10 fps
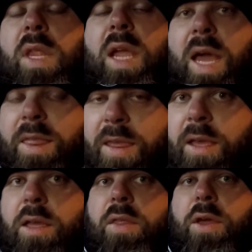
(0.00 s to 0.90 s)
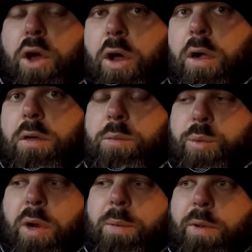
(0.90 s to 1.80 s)
I think the car is
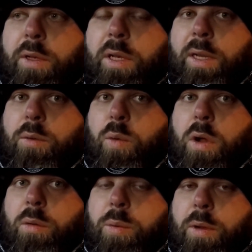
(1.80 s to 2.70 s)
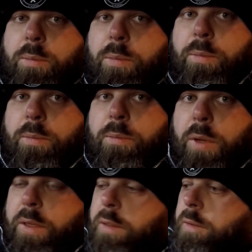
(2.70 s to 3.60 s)
probably going to need a water pump,
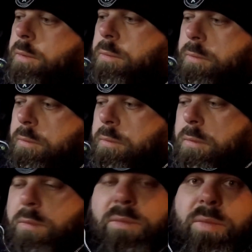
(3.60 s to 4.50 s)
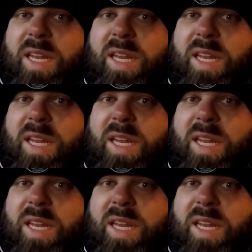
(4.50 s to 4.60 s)
but it